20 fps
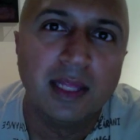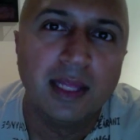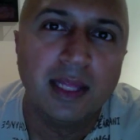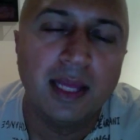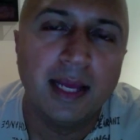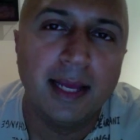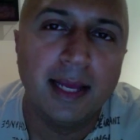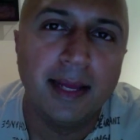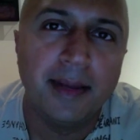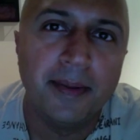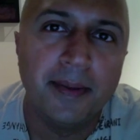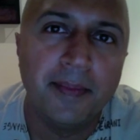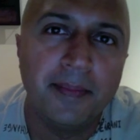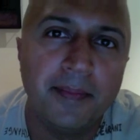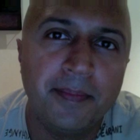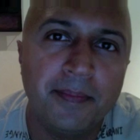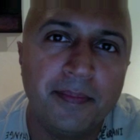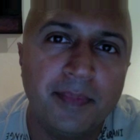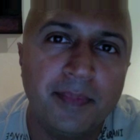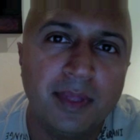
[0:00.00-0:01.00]

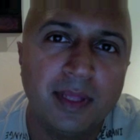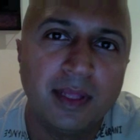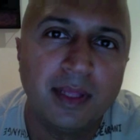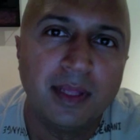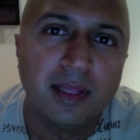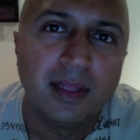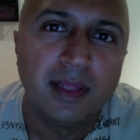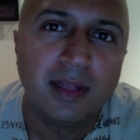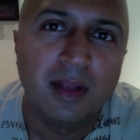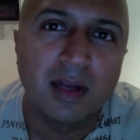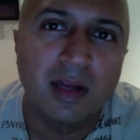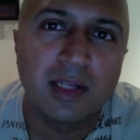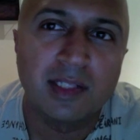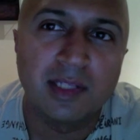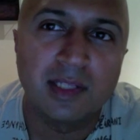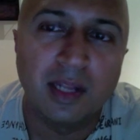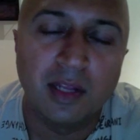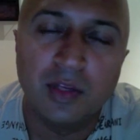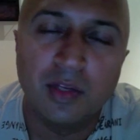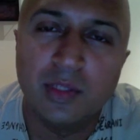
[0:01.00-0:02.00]
Like I
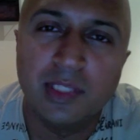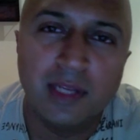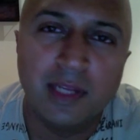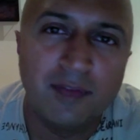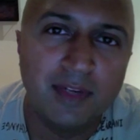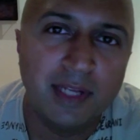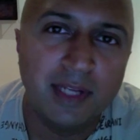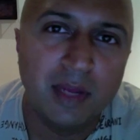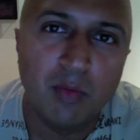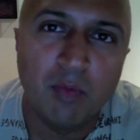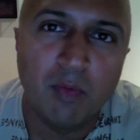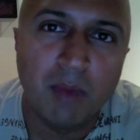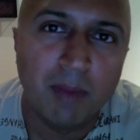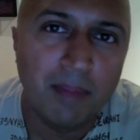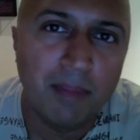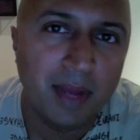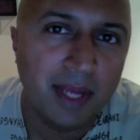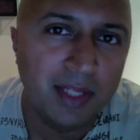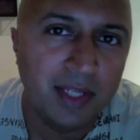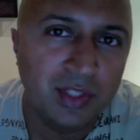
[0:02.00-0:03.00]
said, I use it every day with my
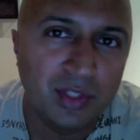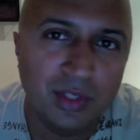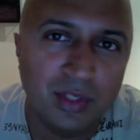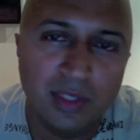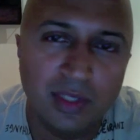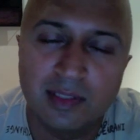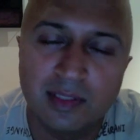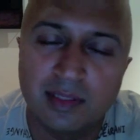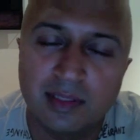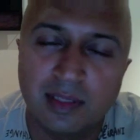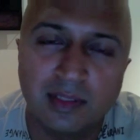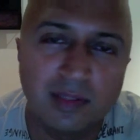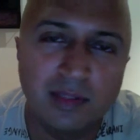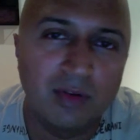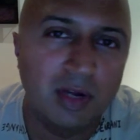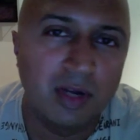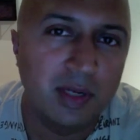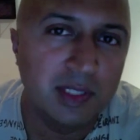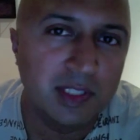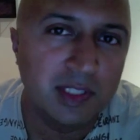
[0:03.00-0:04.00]
patients. I
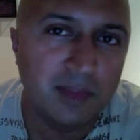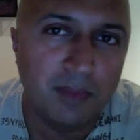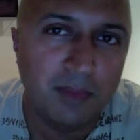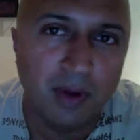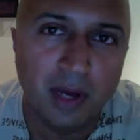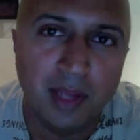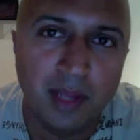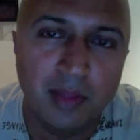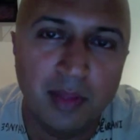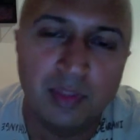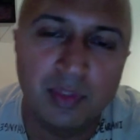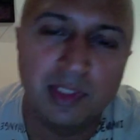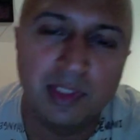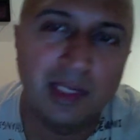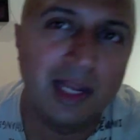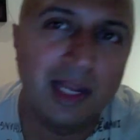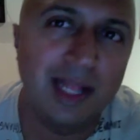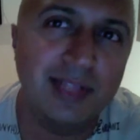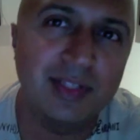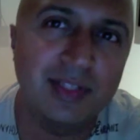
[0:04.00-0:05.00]
try to inspire them. There's a
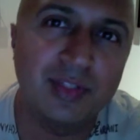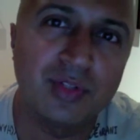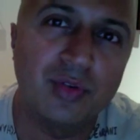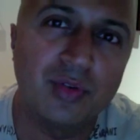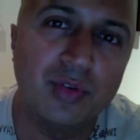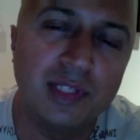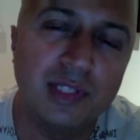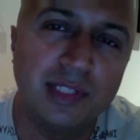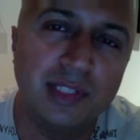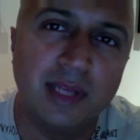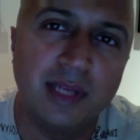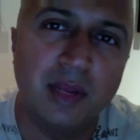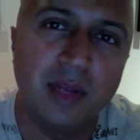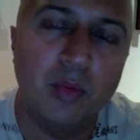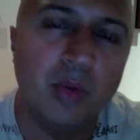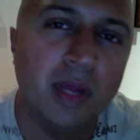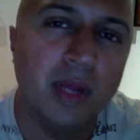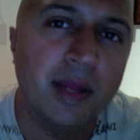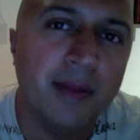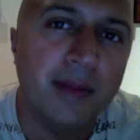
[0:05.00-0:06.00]
classic story today
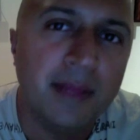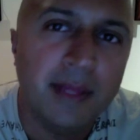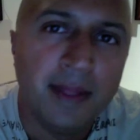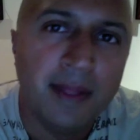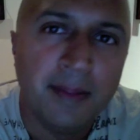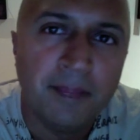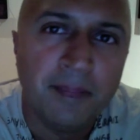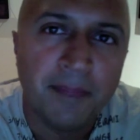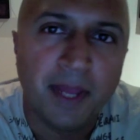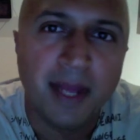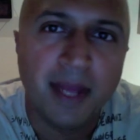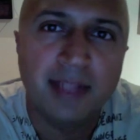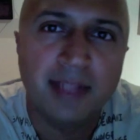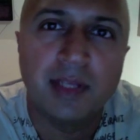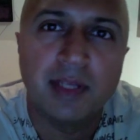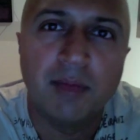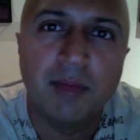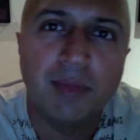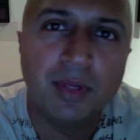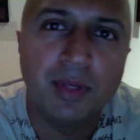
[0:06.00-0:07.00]
where I had
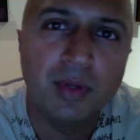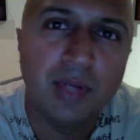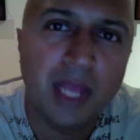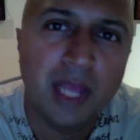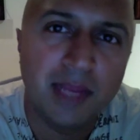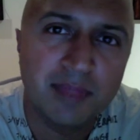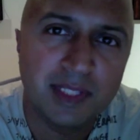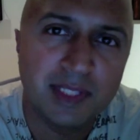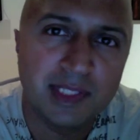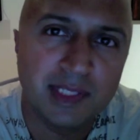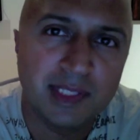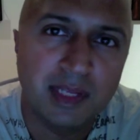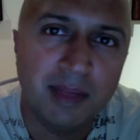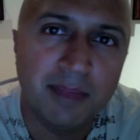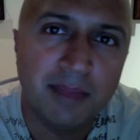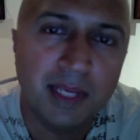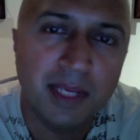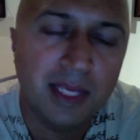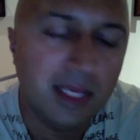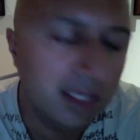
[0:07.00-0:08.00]
somebody who came to see
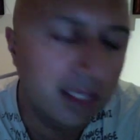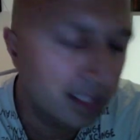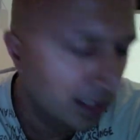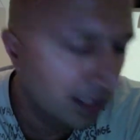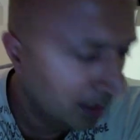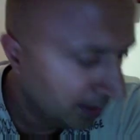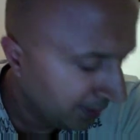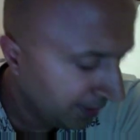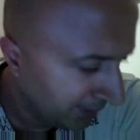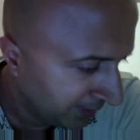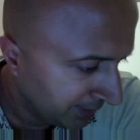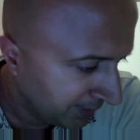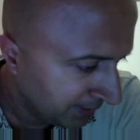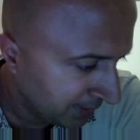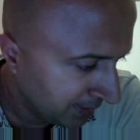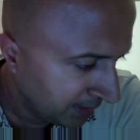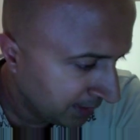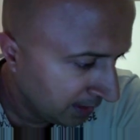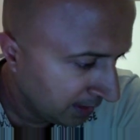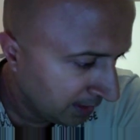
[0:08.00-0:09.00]
me
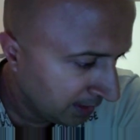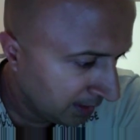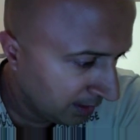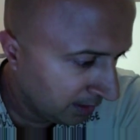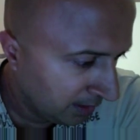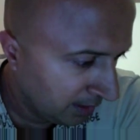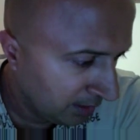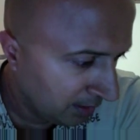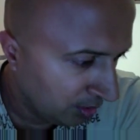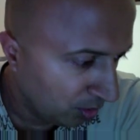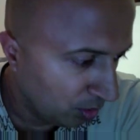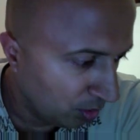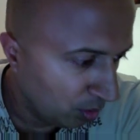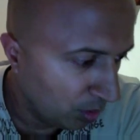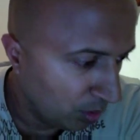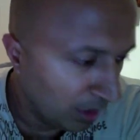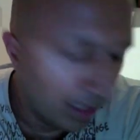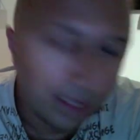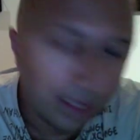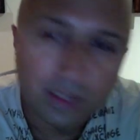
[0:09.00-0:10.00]

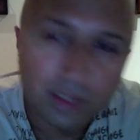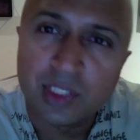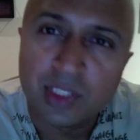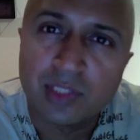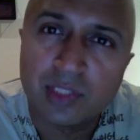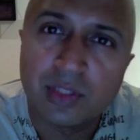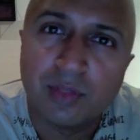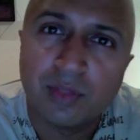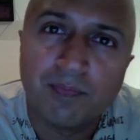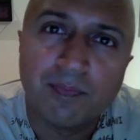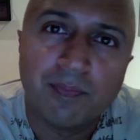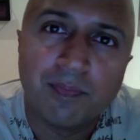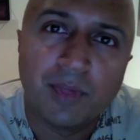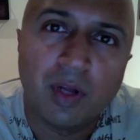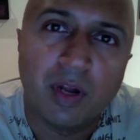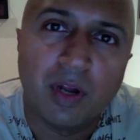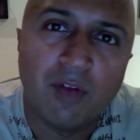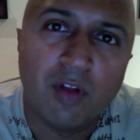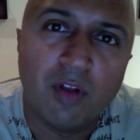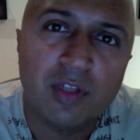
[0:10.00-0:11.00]
who just
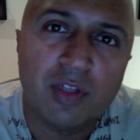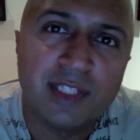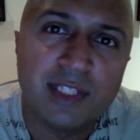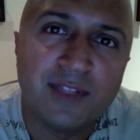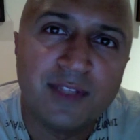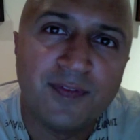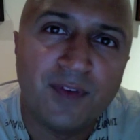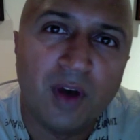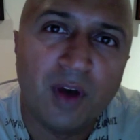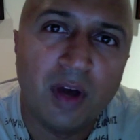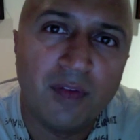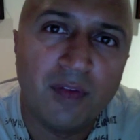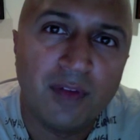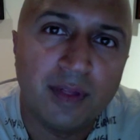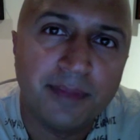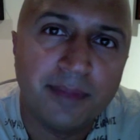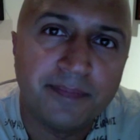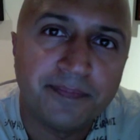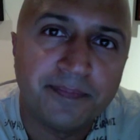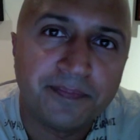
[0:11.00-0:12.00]
kind of lost his
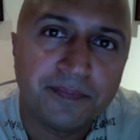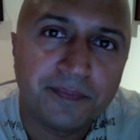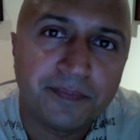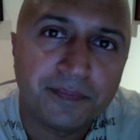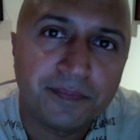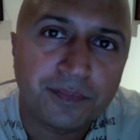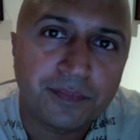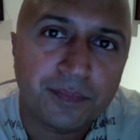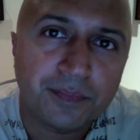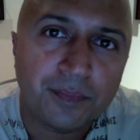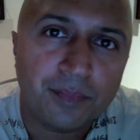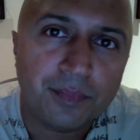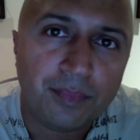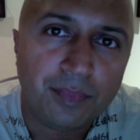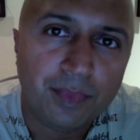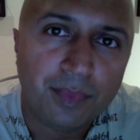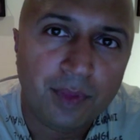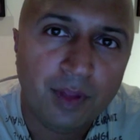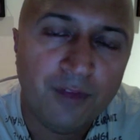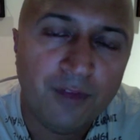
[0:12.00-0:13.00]
father
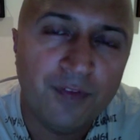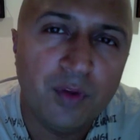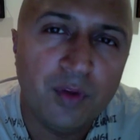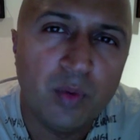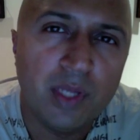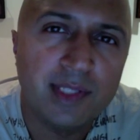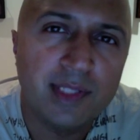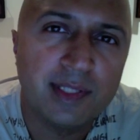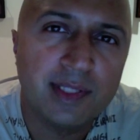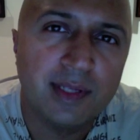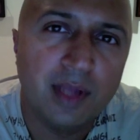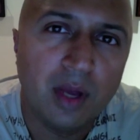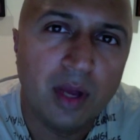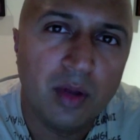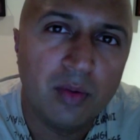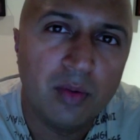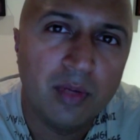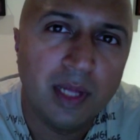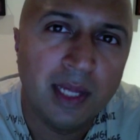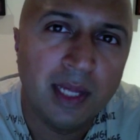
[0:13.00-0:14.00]
a few weeks
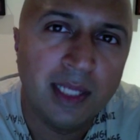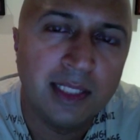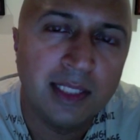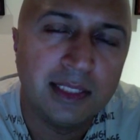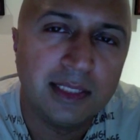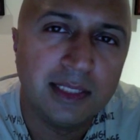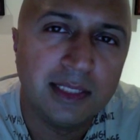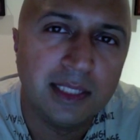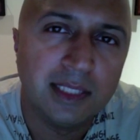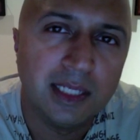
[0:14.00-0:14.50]
ago, and